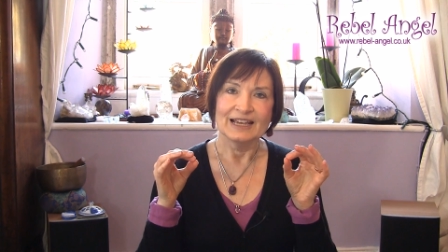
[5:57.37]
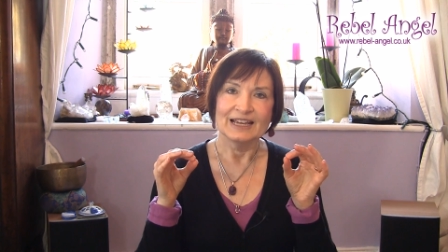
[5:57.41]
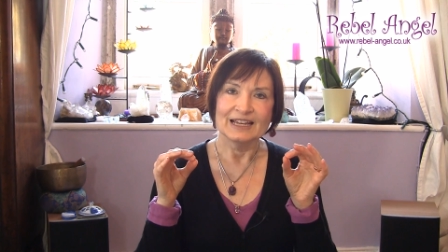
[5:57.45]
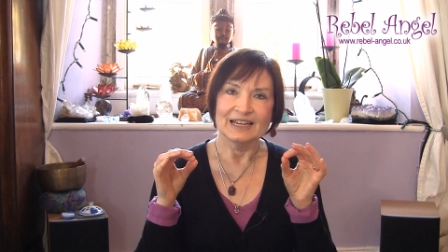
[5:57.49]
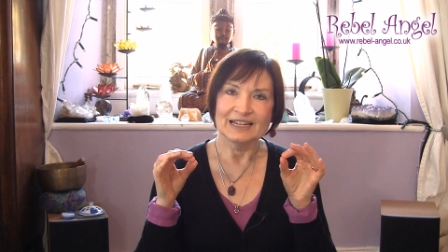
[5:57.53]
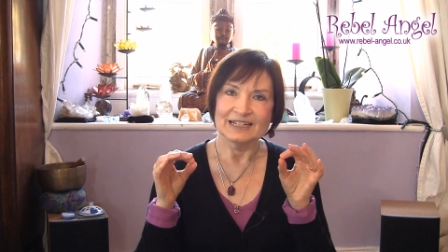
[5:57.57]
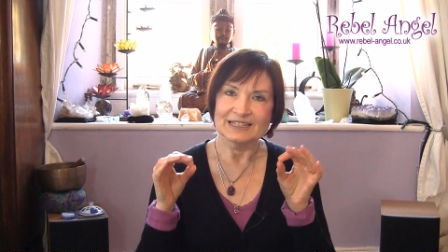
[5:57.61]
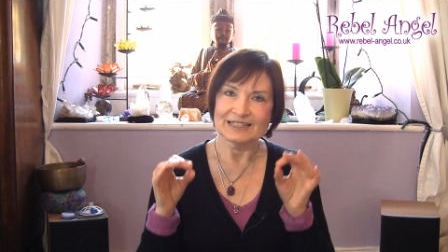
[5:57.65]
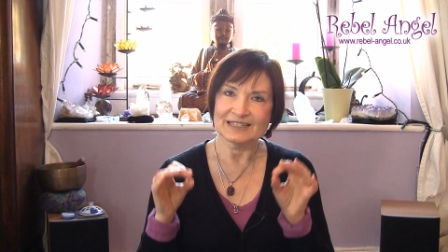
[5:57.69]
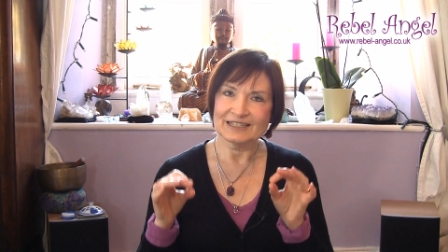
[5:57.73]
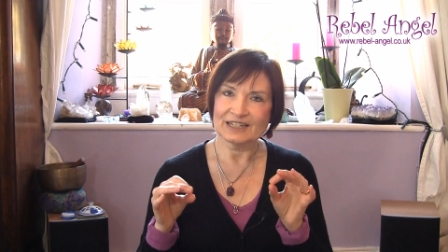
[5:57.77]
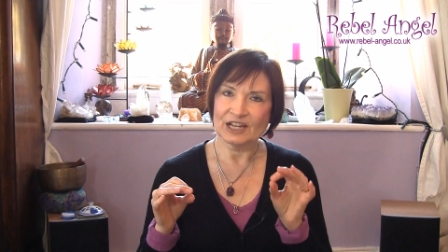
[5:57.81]

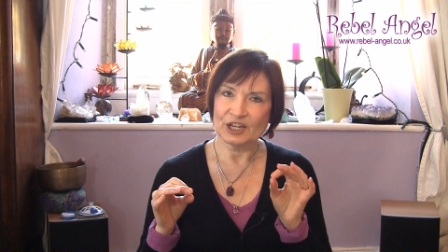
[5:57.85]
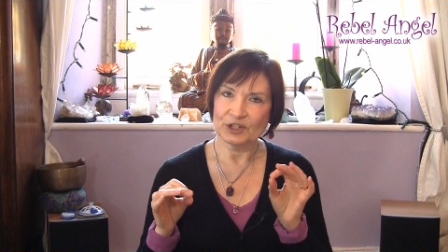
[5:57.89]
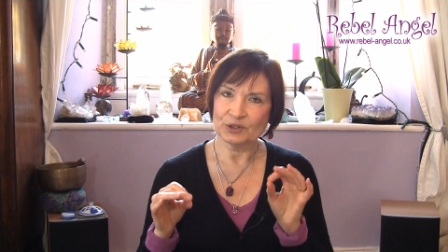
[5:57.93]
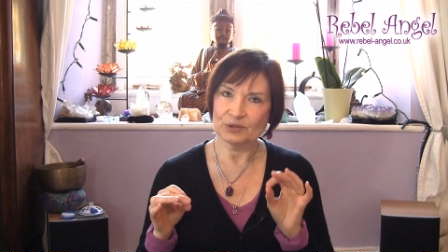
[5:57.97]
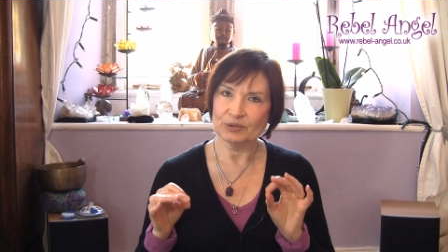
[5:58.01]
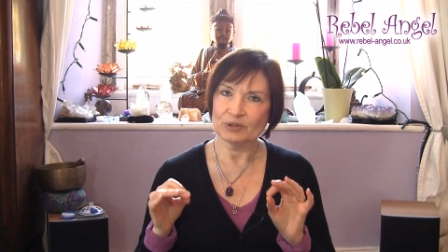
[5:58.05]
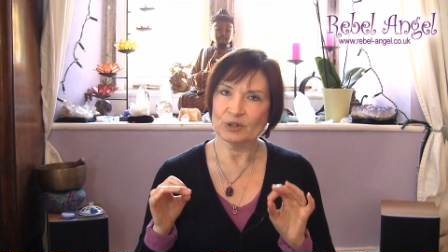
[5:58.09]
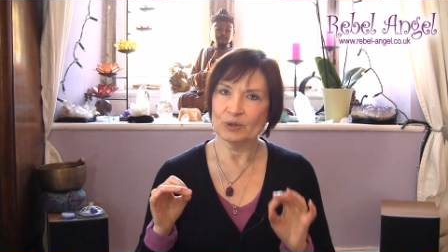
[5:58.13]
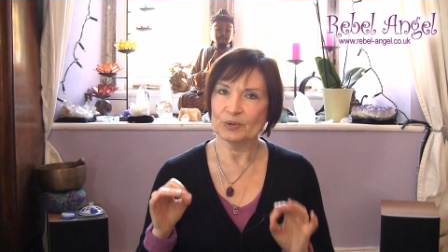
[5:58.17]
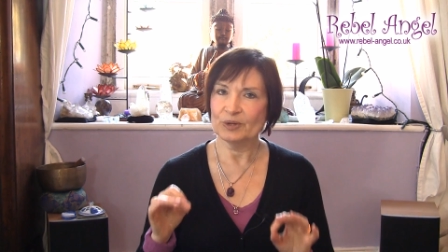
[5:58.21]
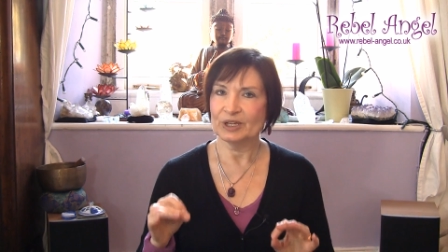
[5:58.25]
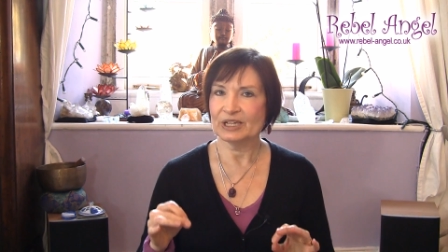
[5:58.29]
It's
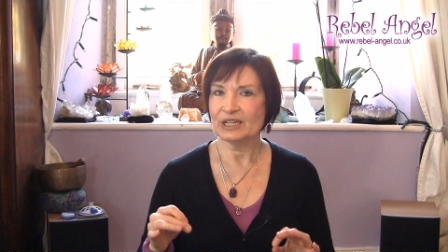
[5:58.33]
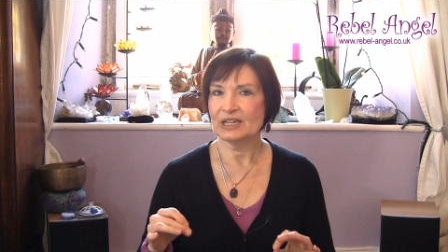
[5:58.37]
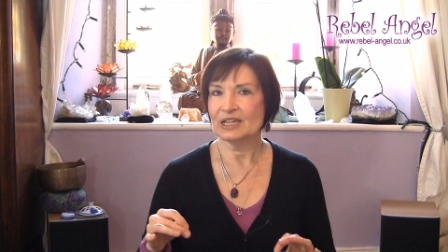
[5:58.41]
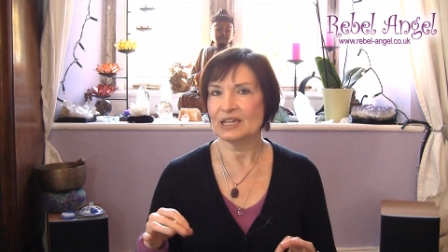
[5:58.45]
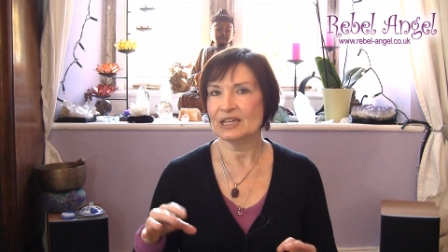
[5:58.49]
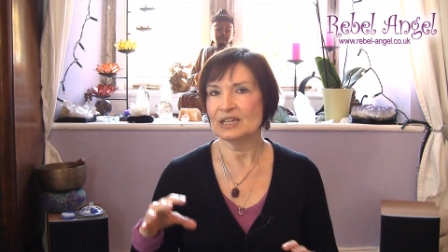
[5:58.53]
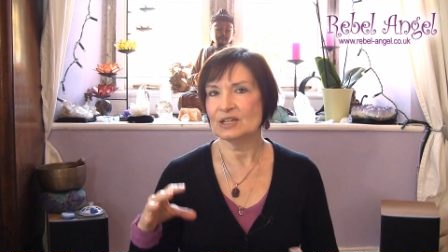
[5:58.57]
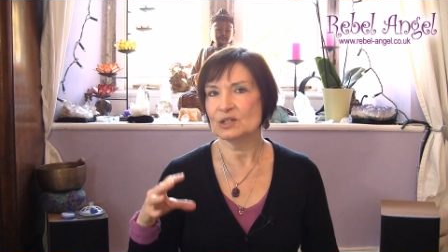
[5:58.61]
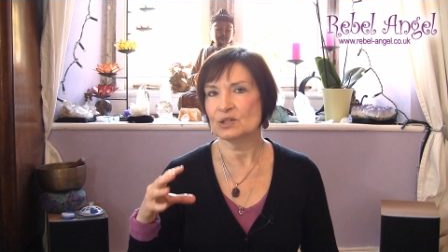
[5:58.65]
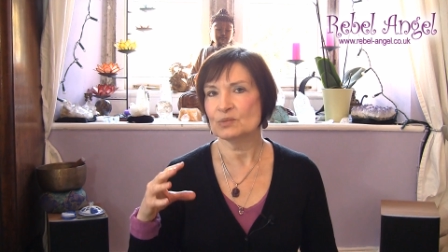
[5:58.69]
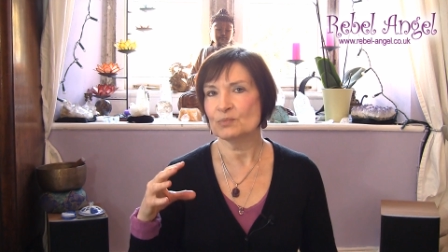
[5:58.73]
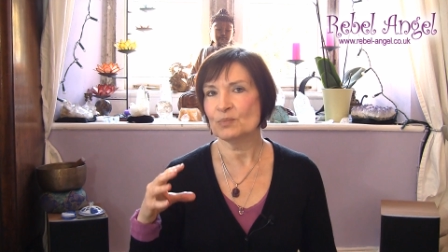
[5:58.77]
dichroic
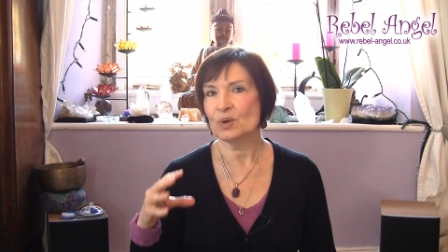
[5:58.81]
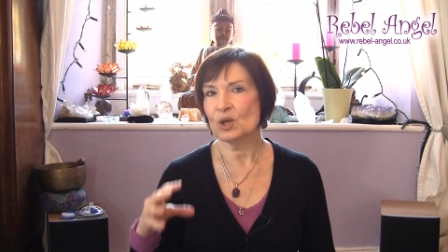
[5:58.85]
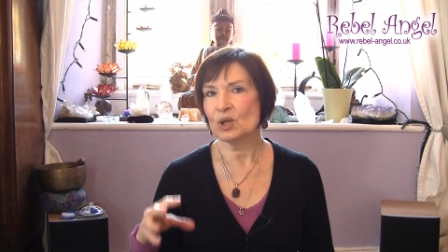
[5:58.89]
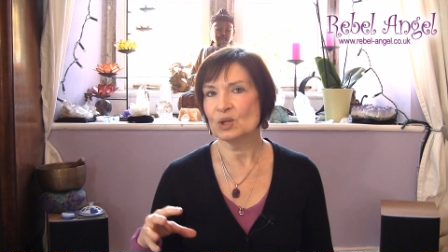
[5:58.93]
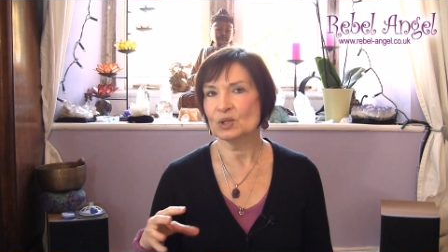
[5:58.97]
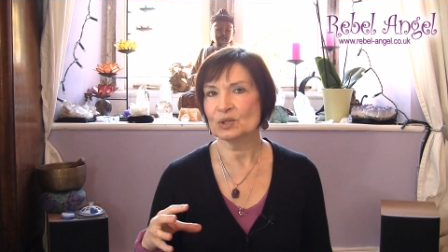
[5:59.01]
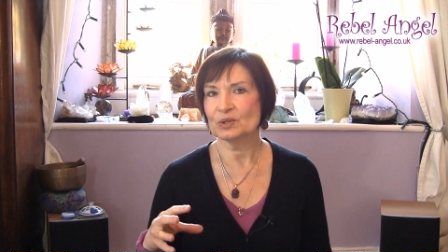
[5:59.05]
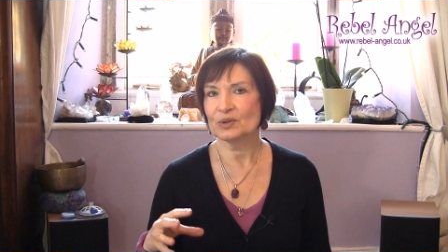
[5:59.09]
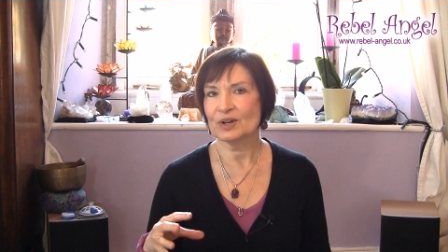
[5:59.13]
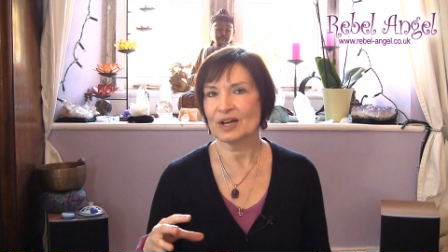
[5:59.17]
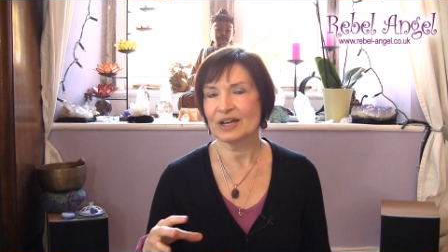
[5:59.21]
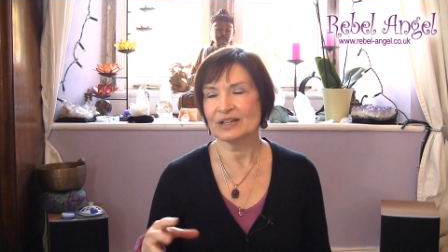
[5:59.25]
in
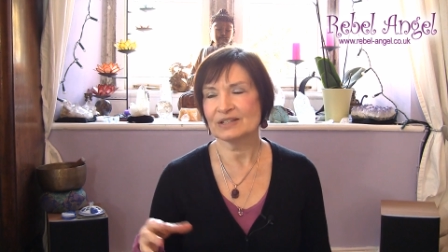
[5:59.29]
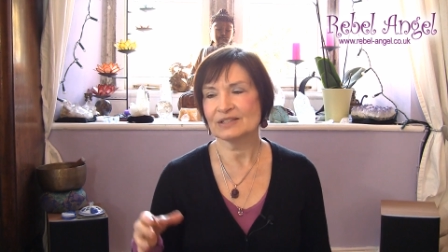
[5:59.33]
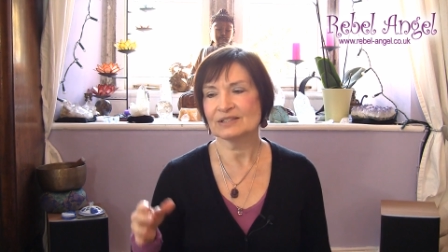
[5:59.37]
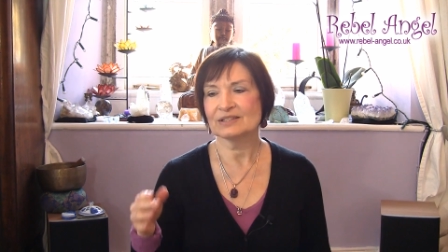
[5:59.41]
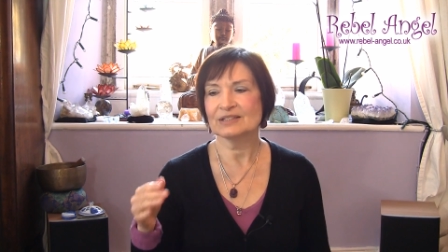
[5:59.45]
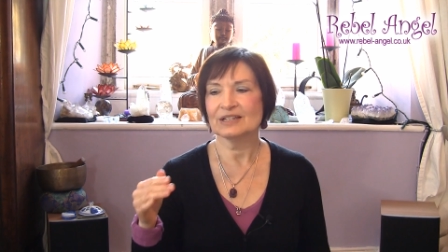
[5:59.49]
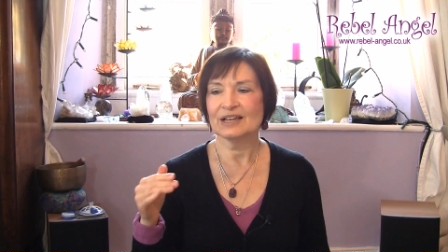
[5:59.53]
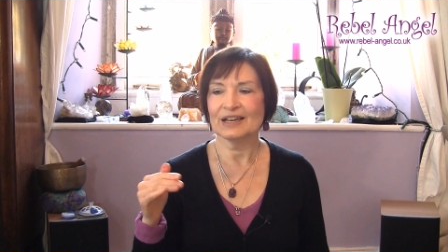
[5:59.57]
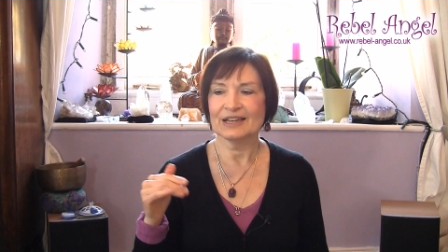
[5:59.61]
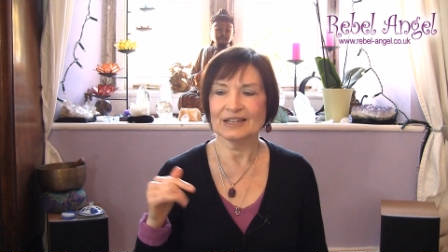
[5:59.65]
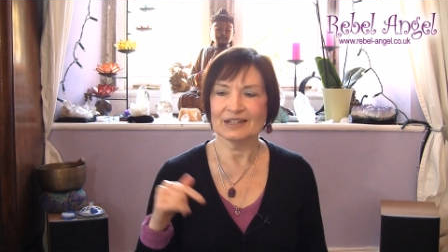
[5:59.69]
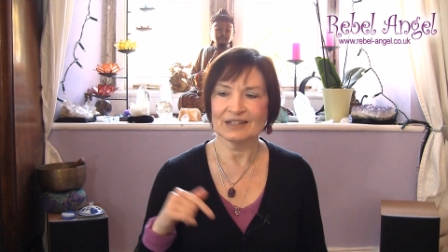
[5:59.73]
polarized
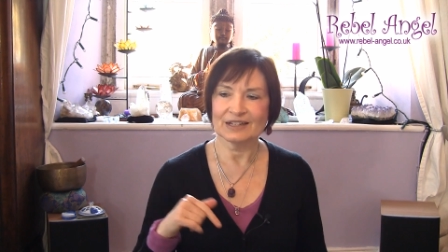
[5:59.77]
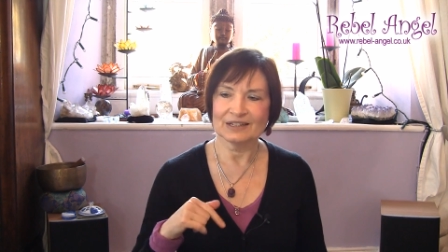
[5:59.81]
light,